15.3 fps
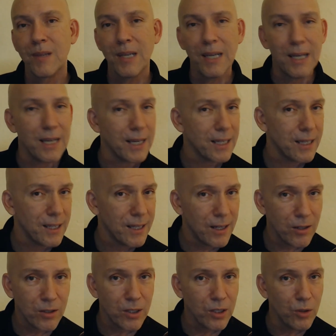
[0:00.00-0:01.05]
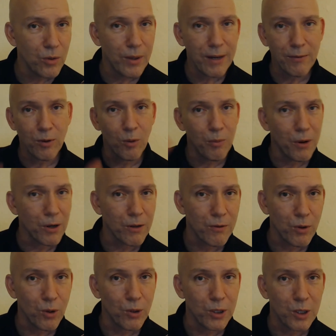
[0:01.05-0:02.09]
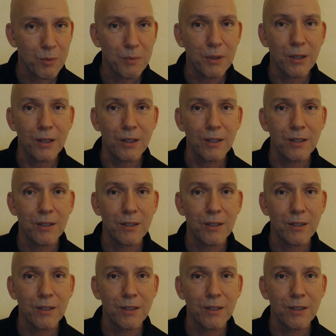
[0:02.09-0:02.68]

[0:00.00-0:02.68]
And I can guarantee you have no part of the Holy Spirit